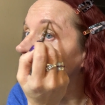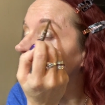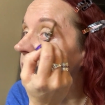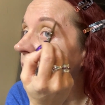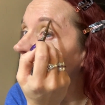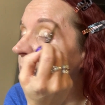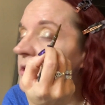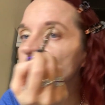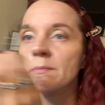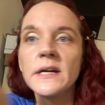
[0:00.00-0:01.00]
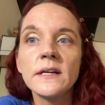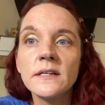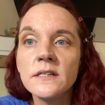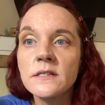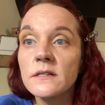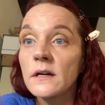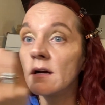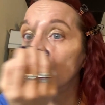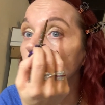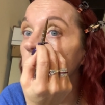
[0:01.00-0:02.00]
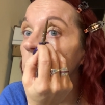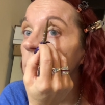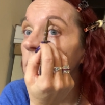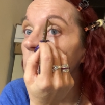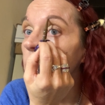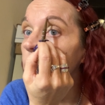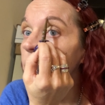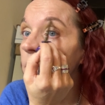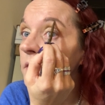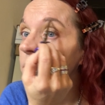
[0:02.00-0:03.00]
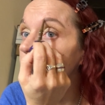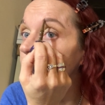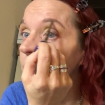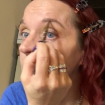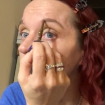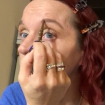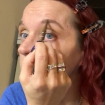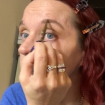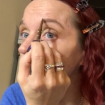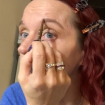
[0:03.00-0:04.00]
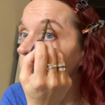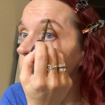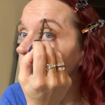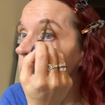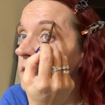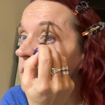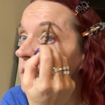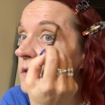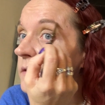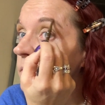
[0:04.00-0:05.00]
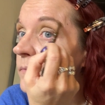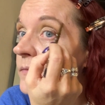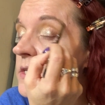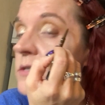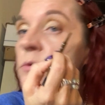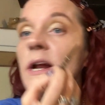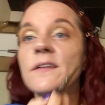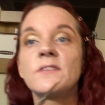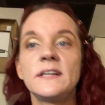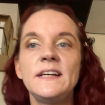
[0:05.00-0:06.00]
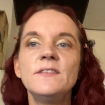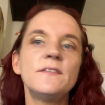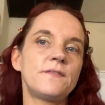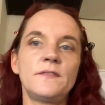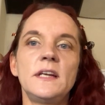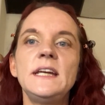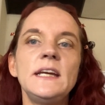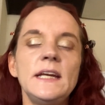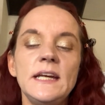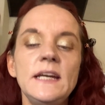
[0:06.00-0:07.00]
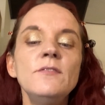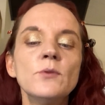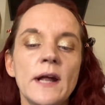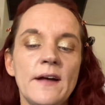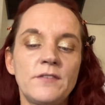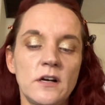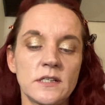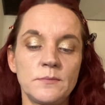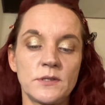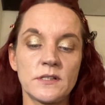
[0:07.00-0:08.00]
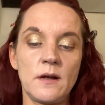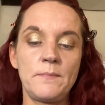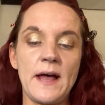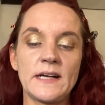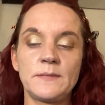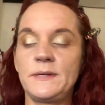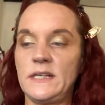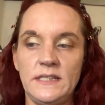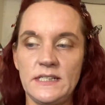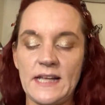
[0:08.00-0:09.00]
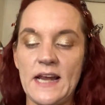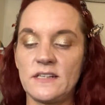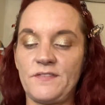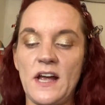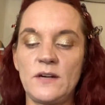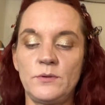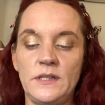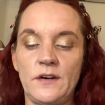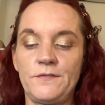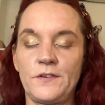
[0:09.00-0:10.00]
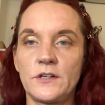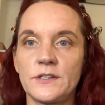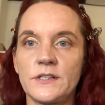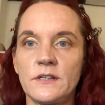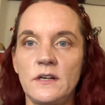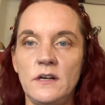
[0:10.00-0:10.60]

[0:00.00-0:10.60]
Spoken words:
accomplishment. I'm very fulfilled. Especially when I have, even when I have customers come back to me and dissatisfied with the first